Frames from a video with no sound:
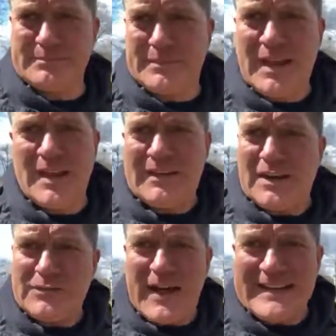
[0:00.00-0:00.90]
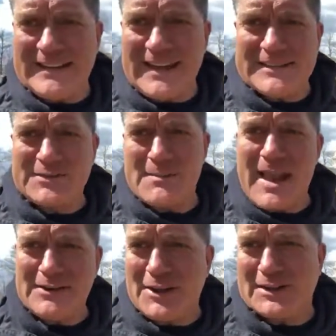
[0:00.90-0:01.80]
you know, finding kids for
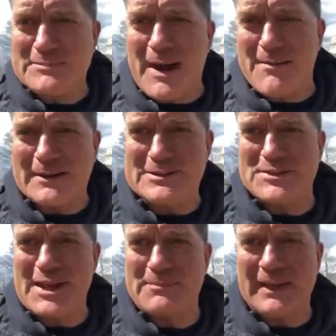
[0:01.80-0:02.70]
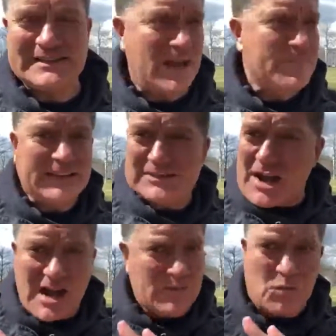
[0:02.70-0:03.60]
medical experiments or something. Something's
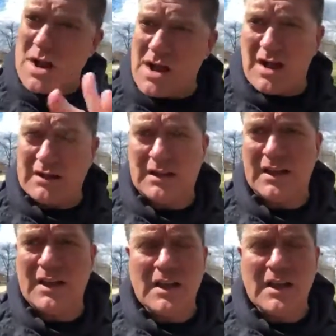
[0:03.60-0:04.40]
gone wrong.